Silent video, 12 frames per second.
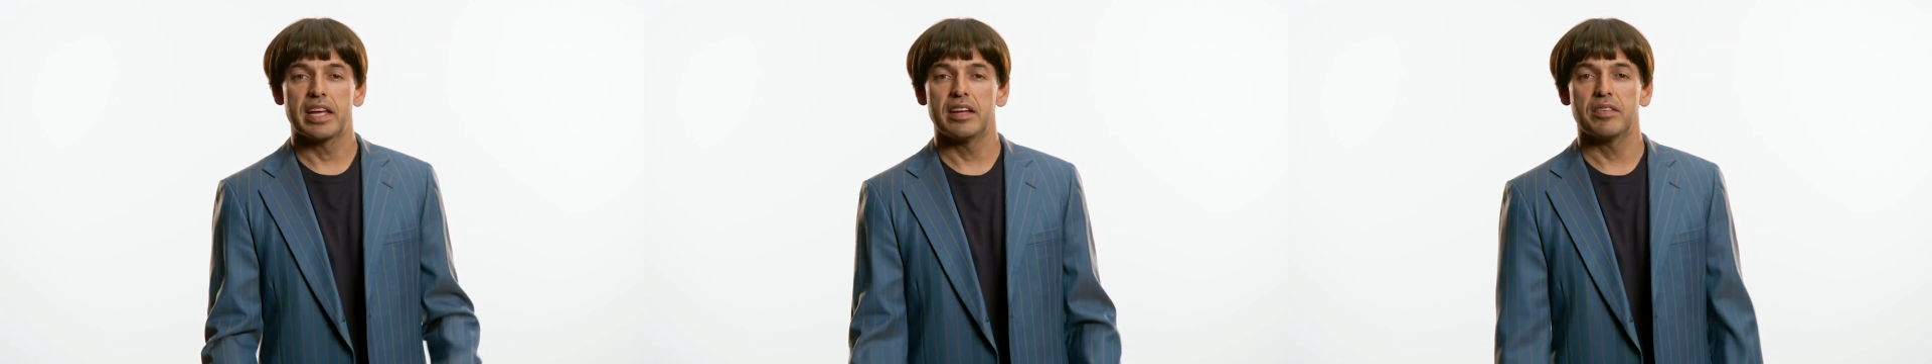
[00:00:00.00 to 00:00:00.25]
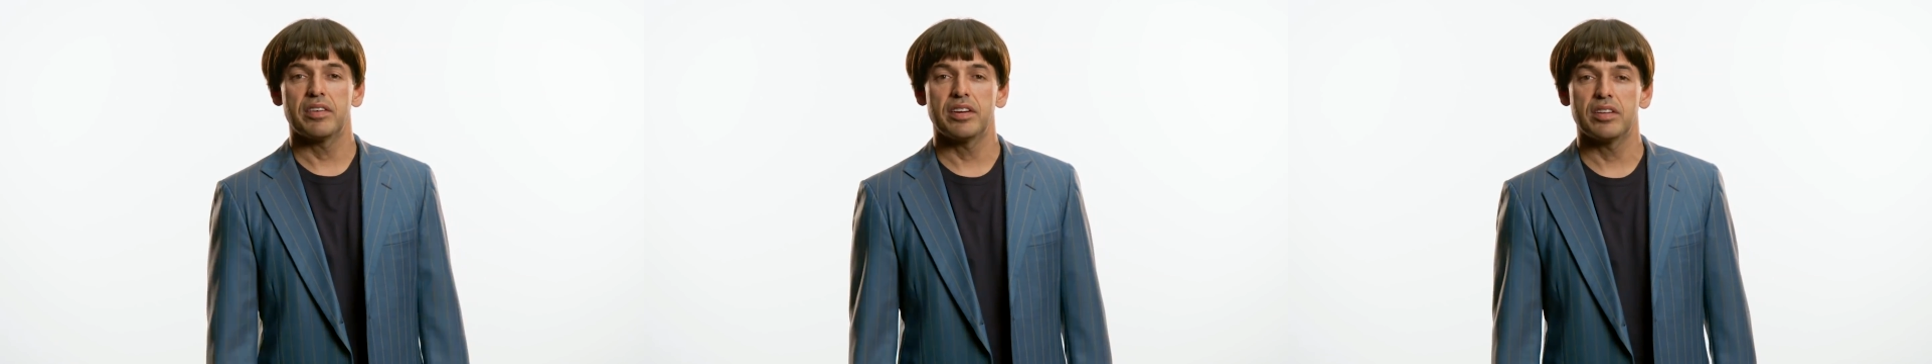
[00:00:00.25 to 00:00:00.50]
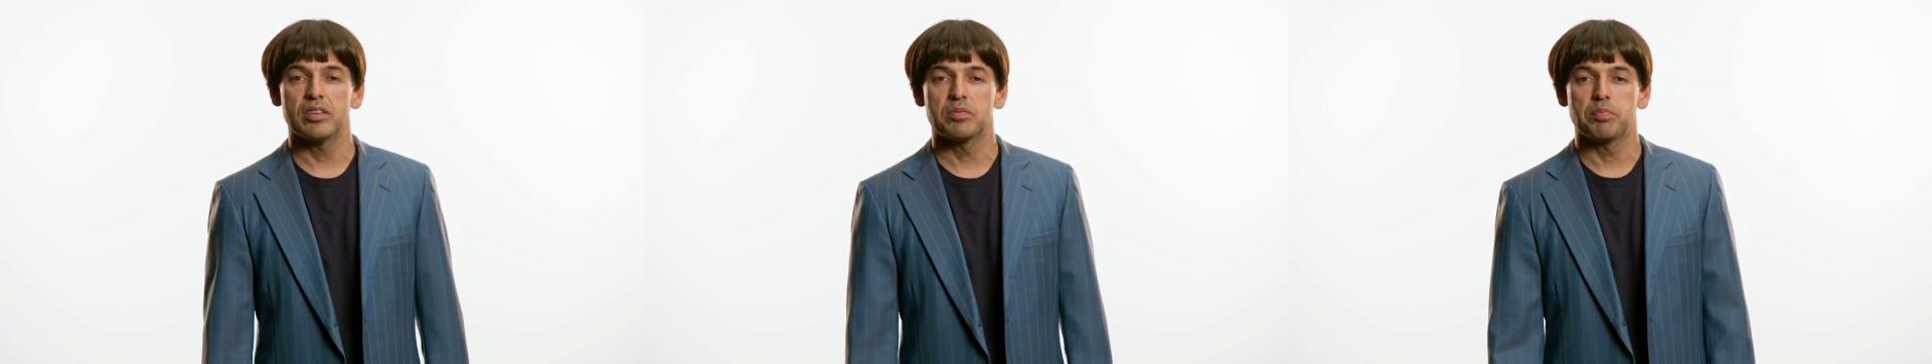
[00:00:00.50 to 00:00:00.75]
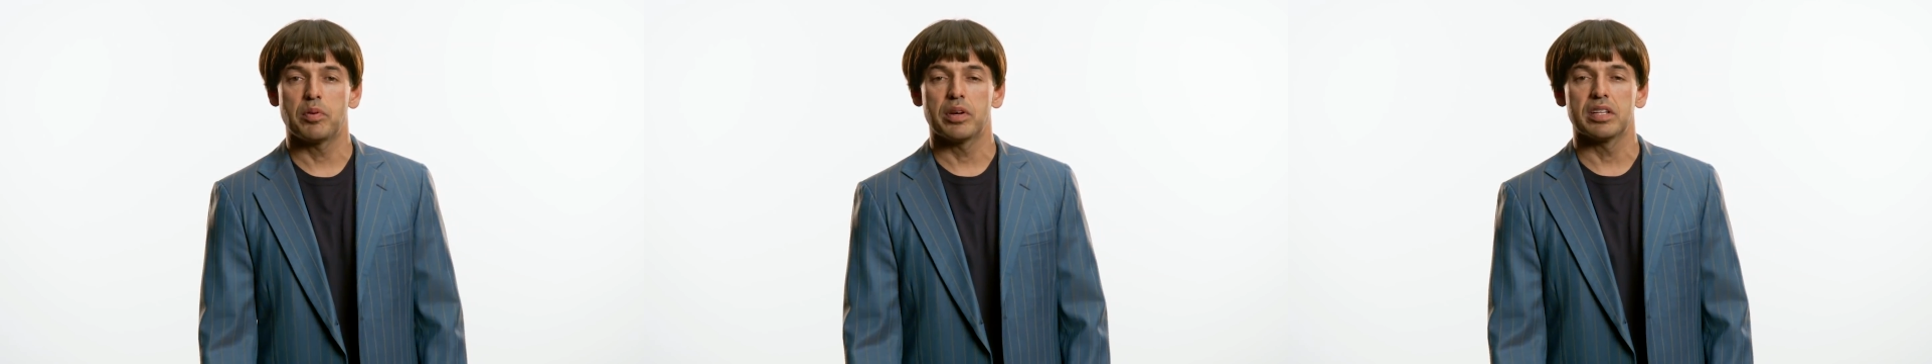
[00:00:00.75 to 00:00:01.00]
getting rid of those
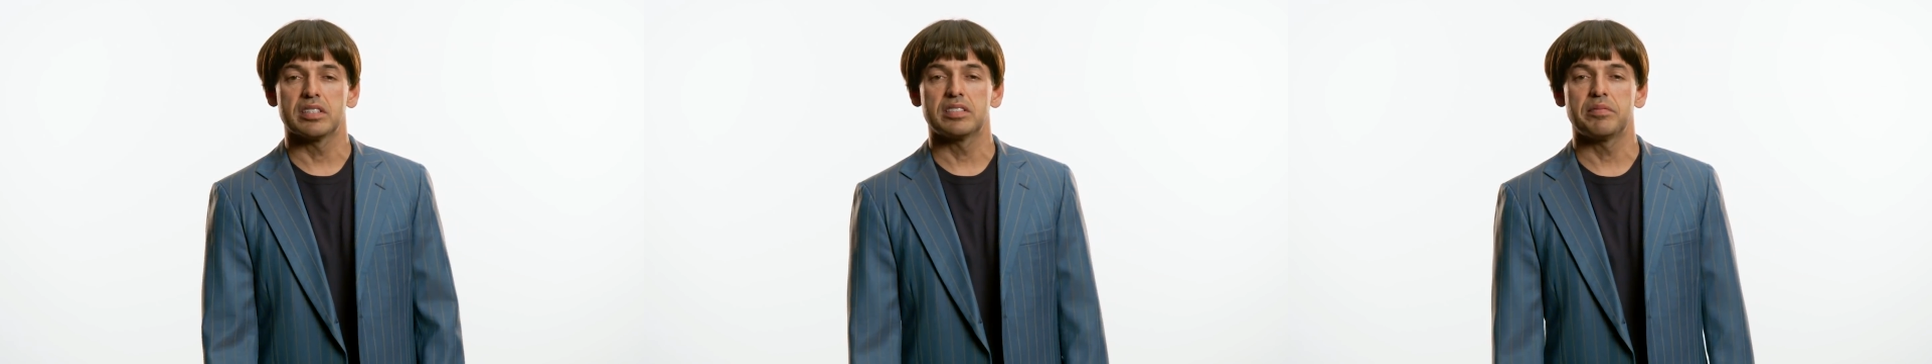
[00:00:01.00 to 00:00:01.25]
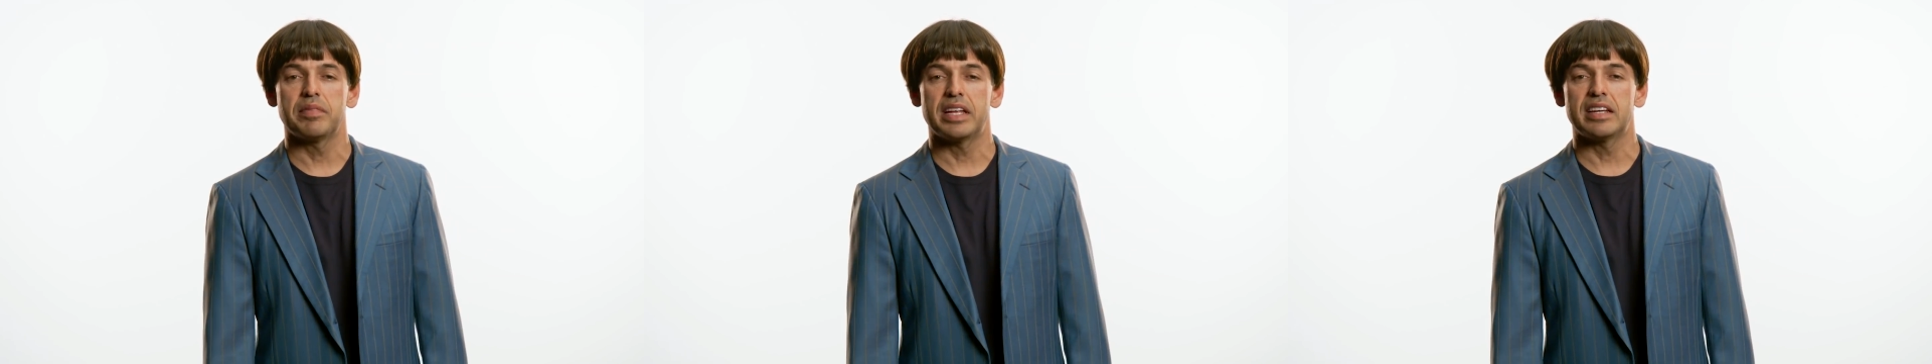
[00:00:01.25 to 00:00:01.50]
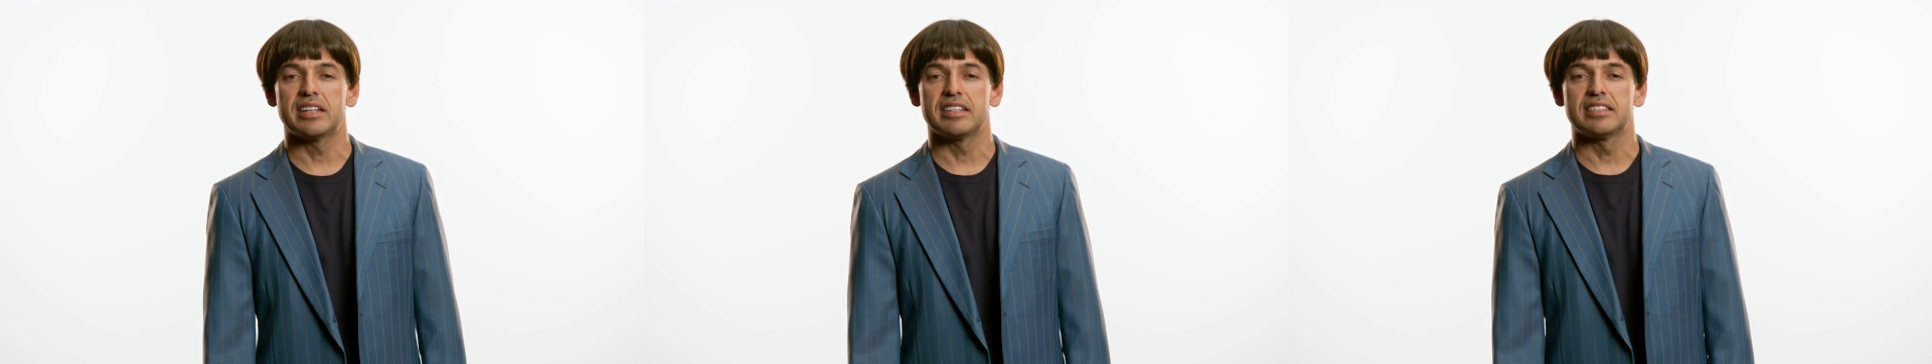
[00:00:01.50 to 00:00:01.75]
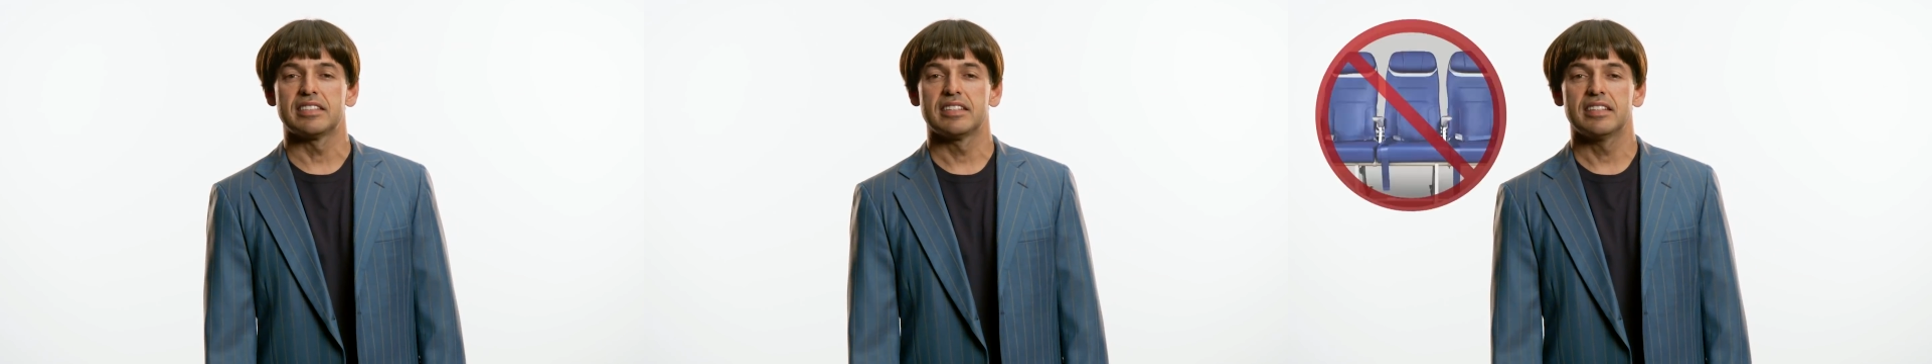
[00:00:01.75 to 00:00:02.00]
pointless
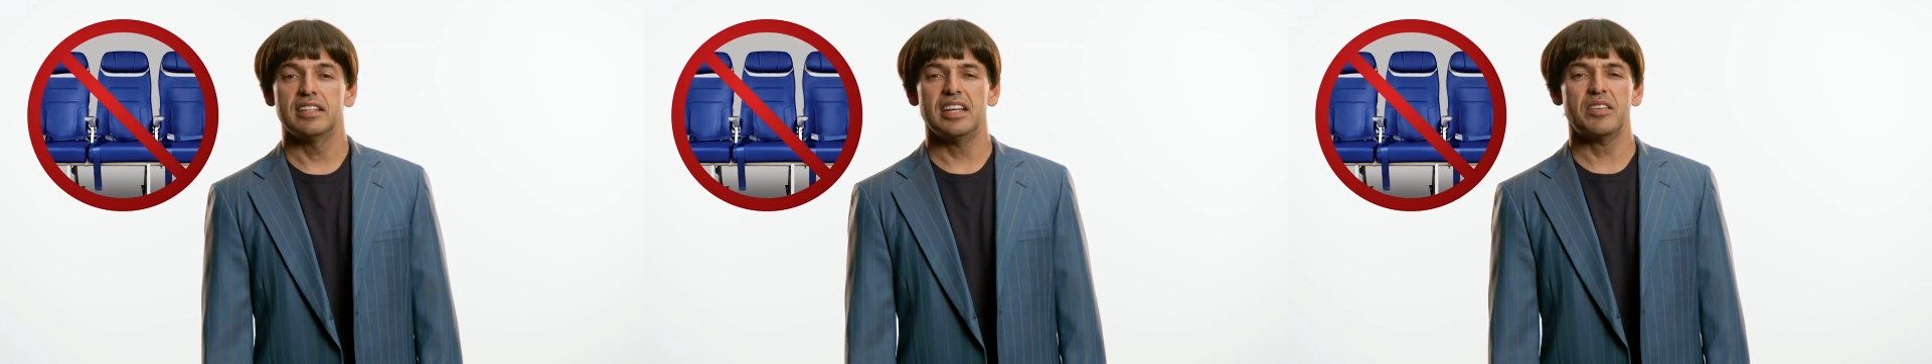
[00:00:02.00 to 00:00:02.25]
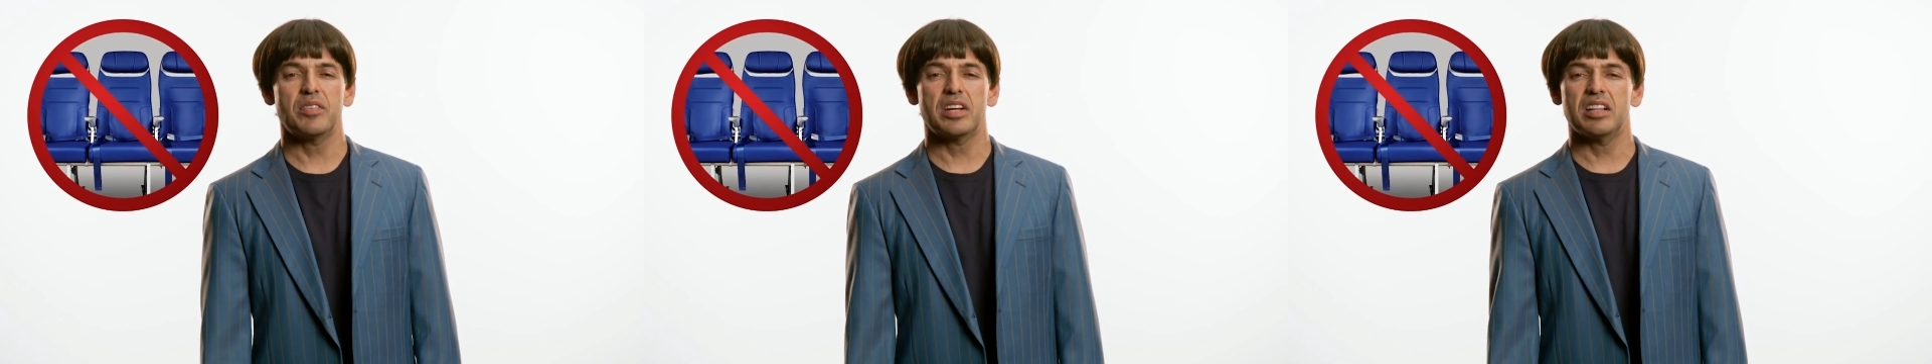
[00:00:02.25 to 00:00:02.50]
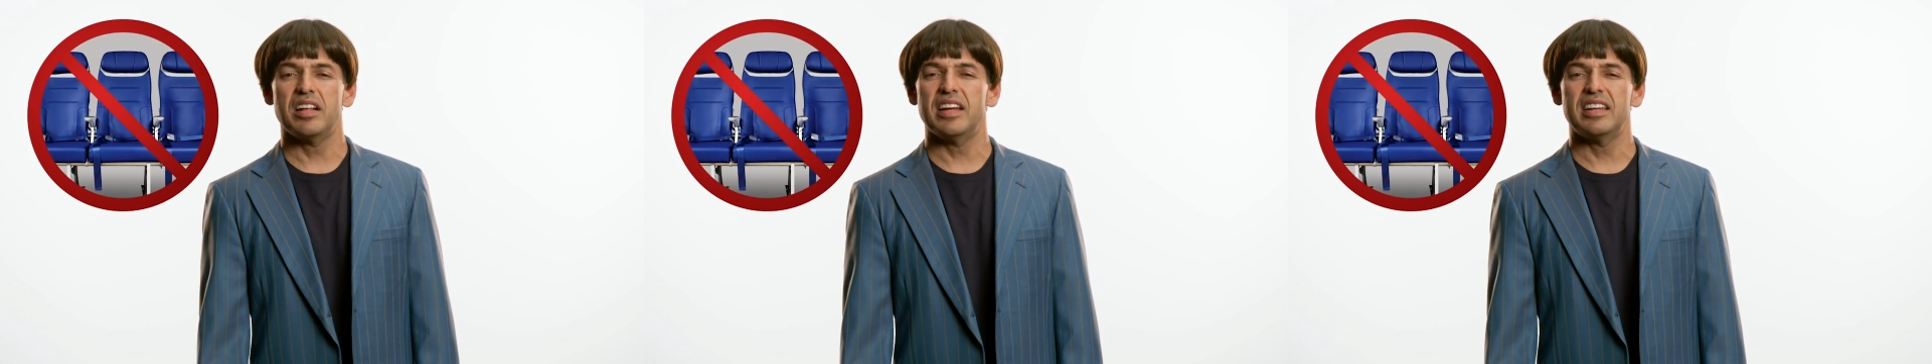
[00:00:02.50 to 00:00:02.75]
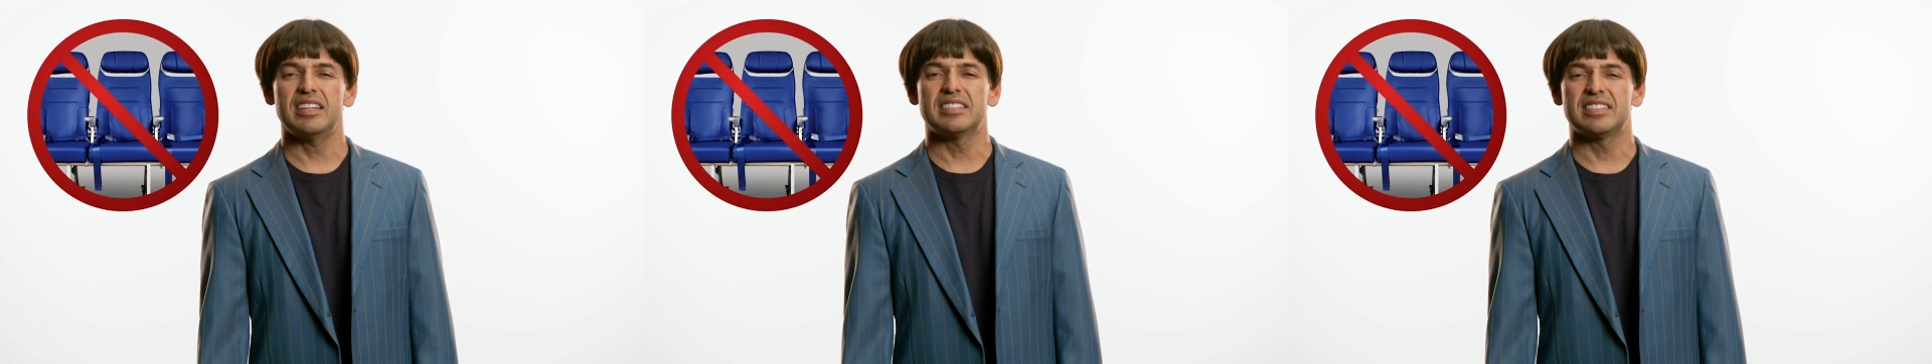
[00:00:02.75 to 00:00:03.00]
amenities, like
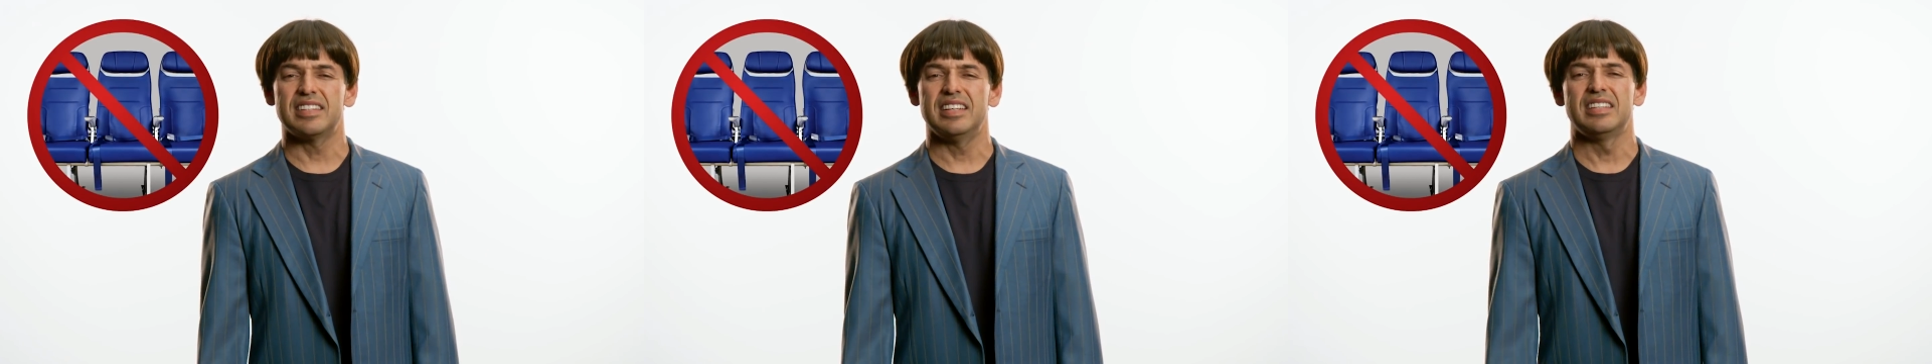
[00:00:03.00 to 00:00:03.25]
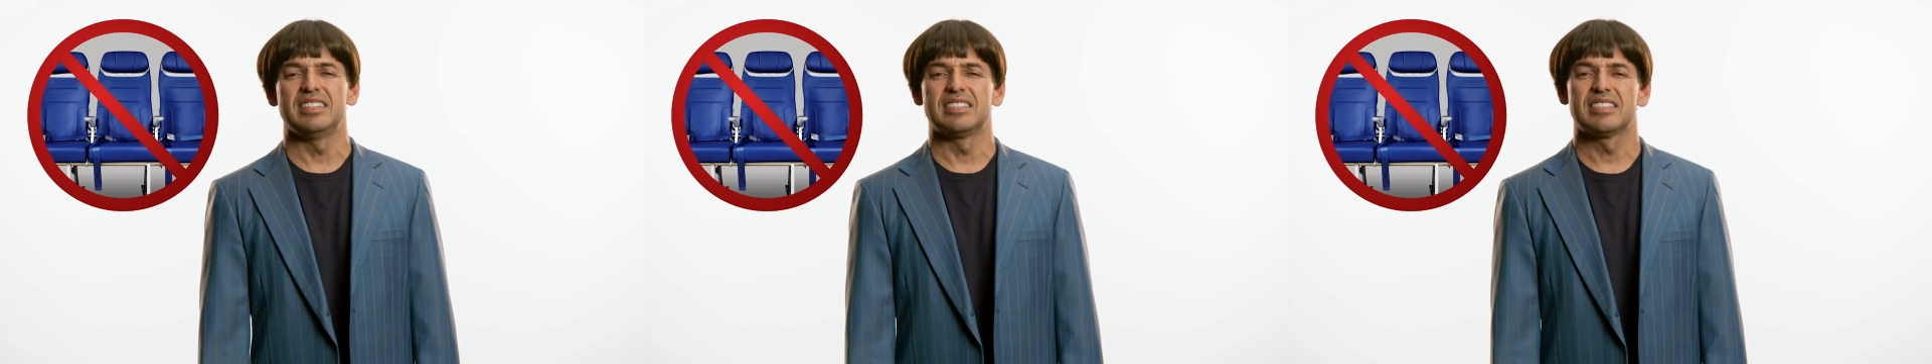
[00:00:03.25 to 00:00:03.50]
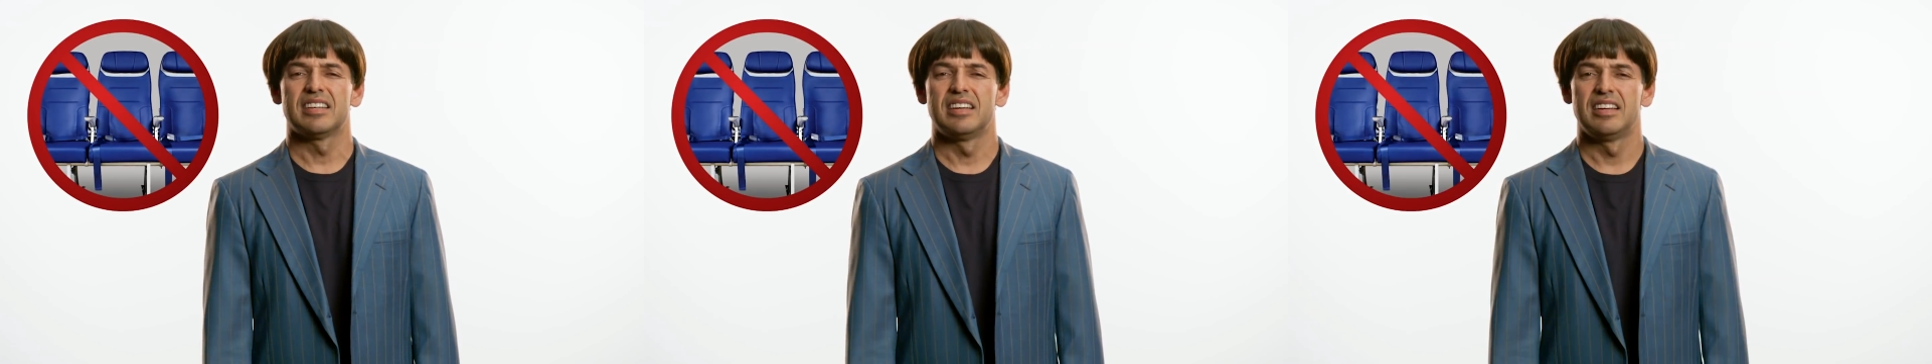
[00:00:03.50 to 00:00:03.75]
reclining seats,